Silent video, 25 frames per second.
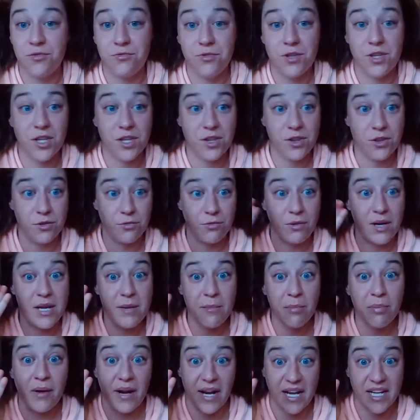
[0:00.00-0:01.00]
to the
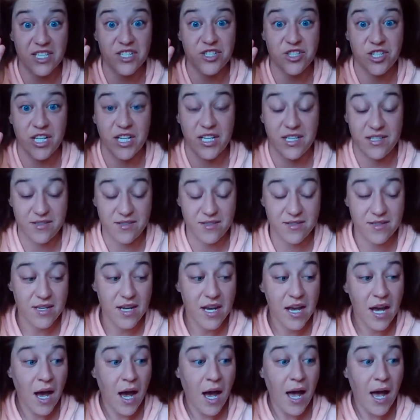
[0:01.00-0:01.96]
three branches.